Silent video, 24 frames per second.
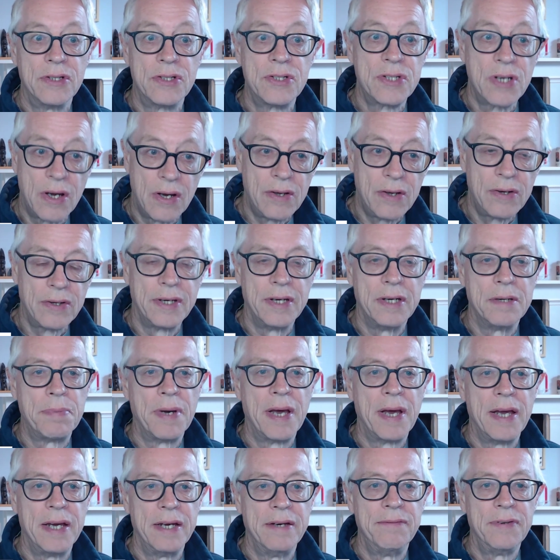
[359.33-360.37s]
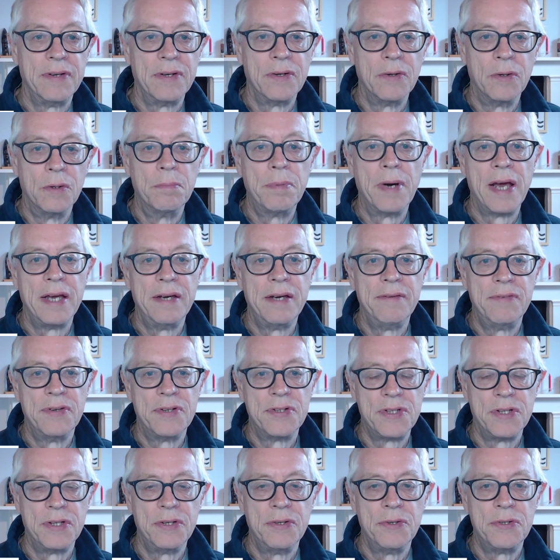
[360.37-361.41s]
target behaviour or
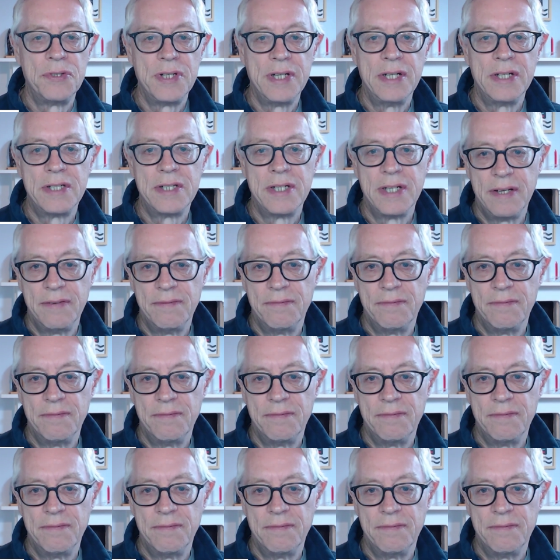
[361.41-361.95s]
behaviours that you seek to